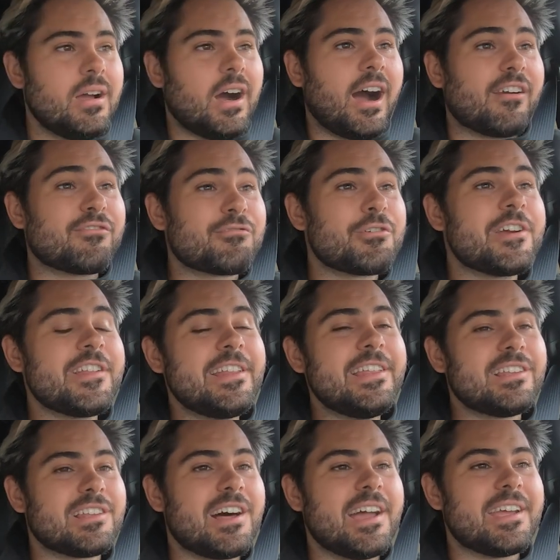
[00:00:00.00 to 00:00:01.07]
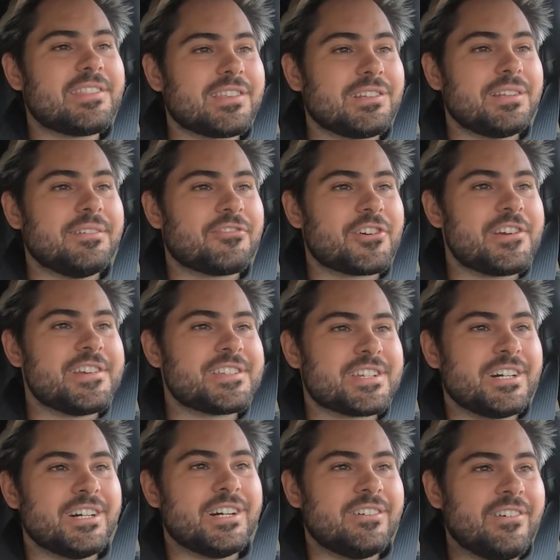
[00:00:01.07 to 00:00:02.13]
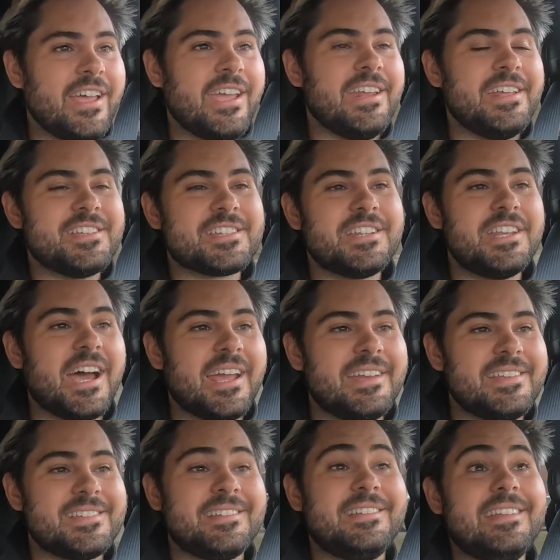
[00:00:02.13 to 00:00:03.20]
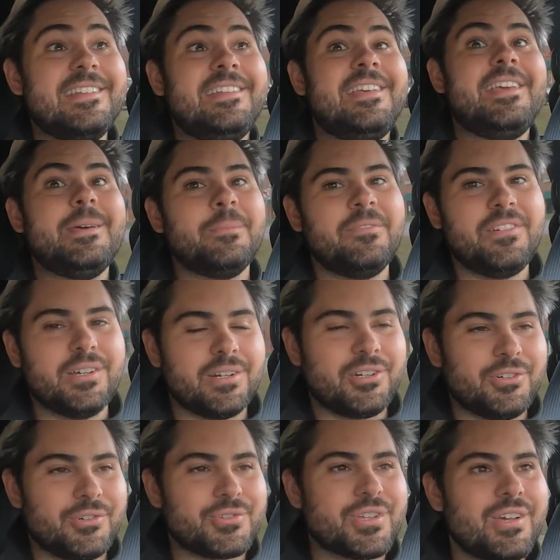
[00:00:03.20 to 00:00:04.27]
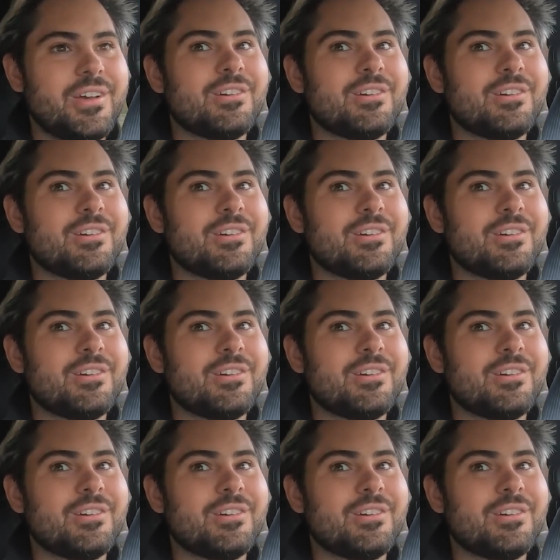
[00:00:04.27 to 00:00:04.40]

I really like the liveries of 80s and 90s DTM vehicles.